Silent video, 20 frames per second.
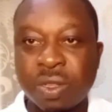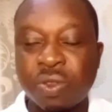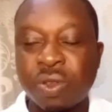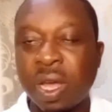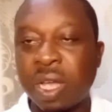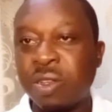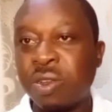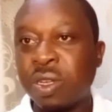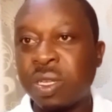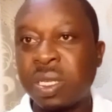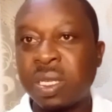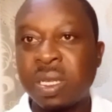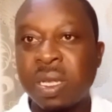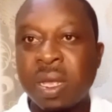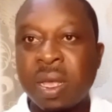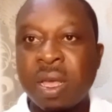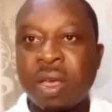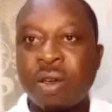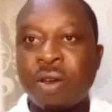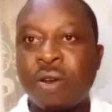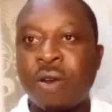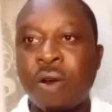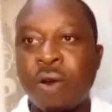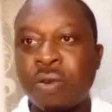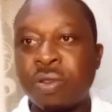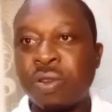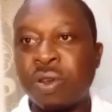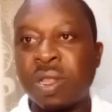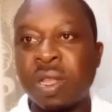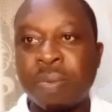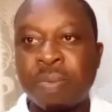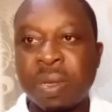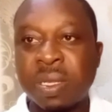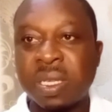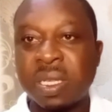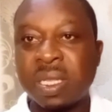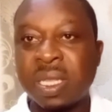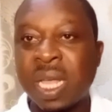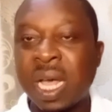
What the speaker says: So I just called the other person.